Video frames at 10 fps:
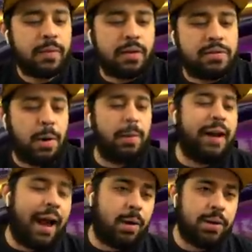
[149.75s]
Controller
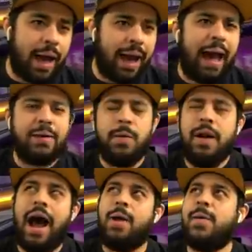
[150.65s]
down. I, I do
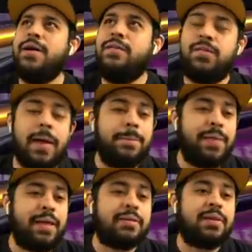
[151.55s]
not want to flip
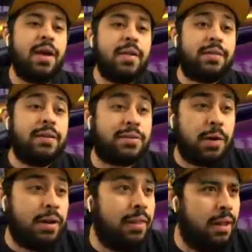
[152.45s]
this. This
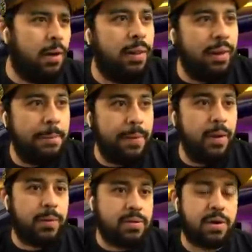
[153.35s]
could literally be
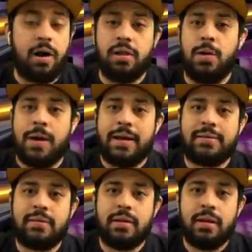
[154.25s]
Rashard
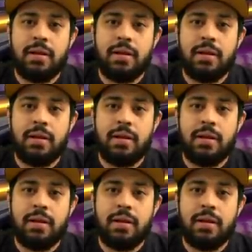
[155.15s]
Lewis.